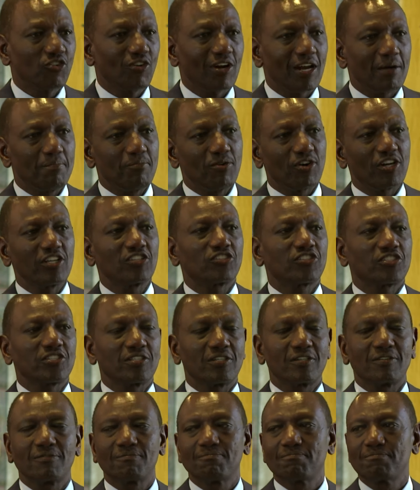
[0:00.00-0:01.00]

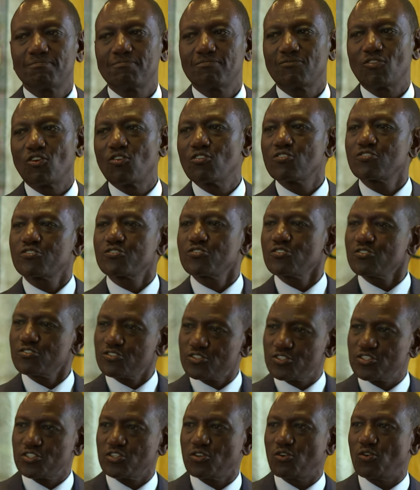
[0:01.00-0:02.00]
collaboration also
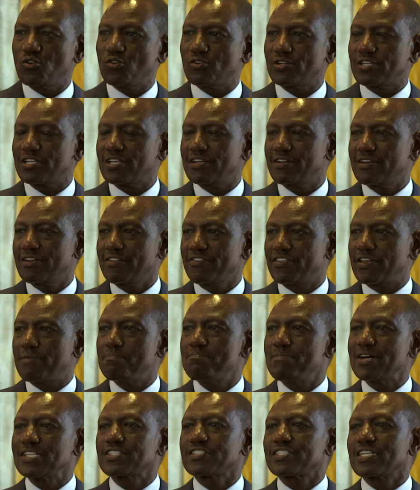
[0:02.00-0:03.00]
sowed the
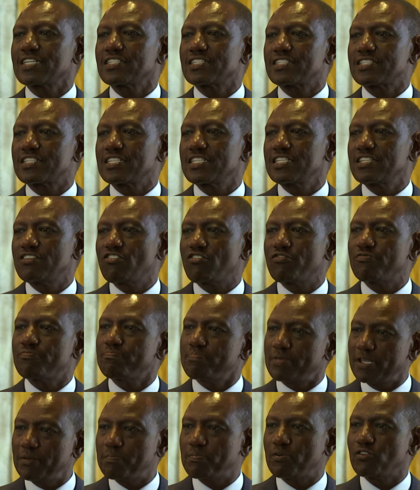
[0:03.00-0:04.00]
mustard seed
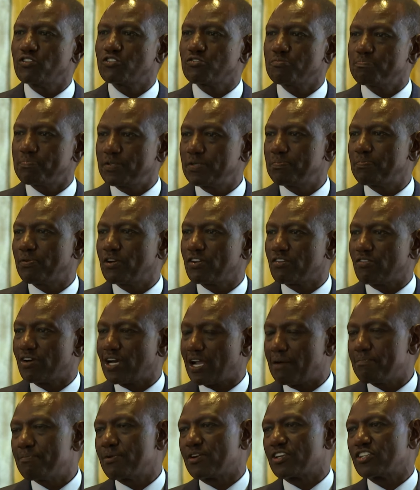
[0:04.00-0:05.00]
of people-to-people
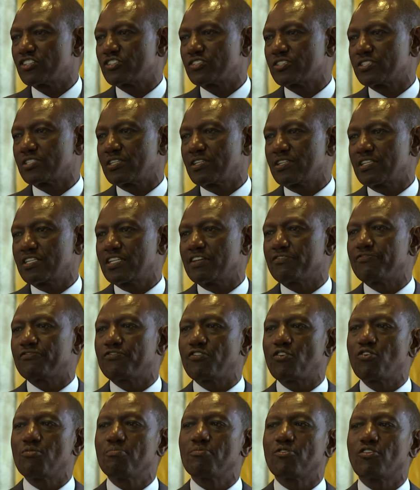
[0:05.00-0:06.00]
collaboration in the
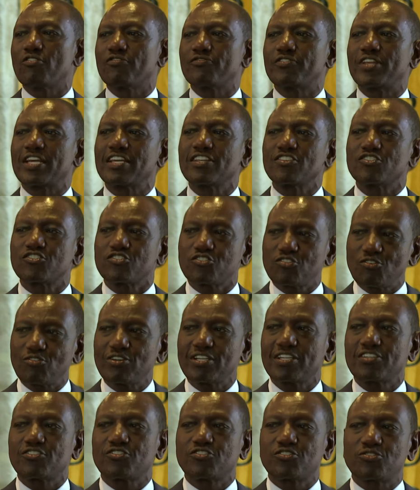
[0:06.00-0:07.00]
form of the
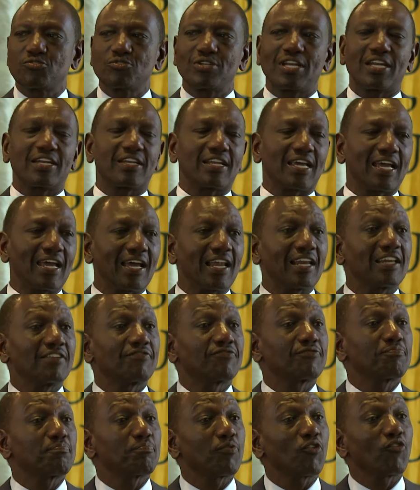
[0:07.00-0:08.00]
historic student
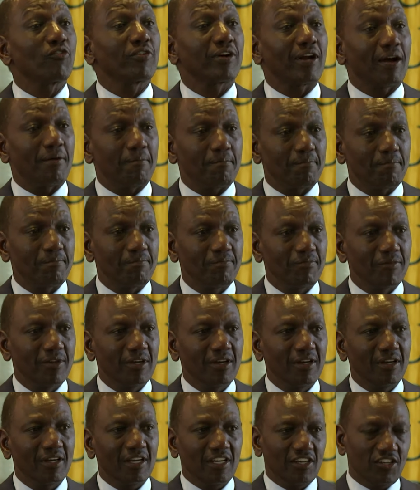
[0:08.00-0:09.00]
airlift program
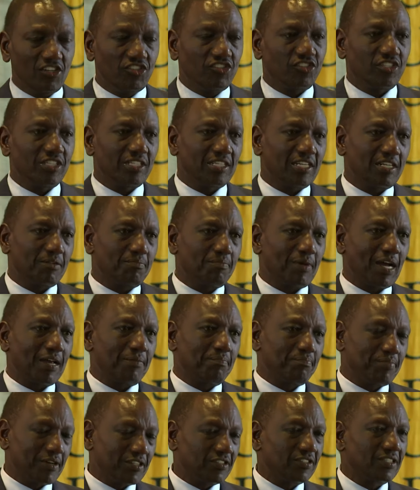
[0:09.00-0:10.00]
initiated by
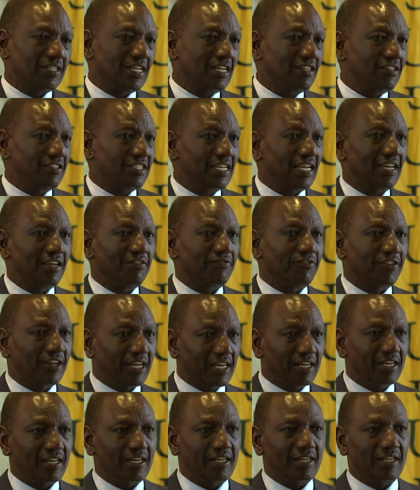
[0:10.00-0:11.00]
President JF
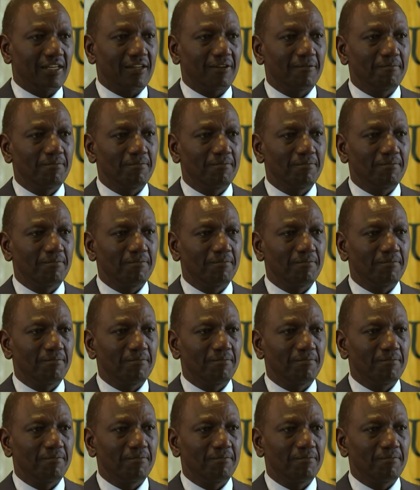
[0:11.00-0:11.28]
Kennedy,